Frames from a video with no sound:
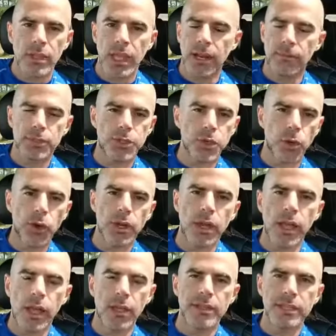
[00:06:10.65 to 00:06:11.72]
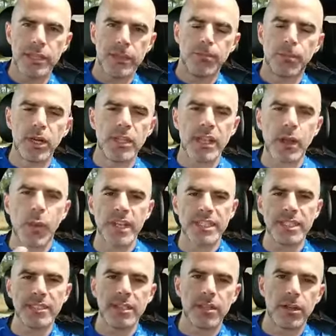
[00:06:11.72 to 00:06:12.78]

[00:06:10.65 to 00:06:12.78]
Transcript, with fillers: And I'm sure, uh, put in the question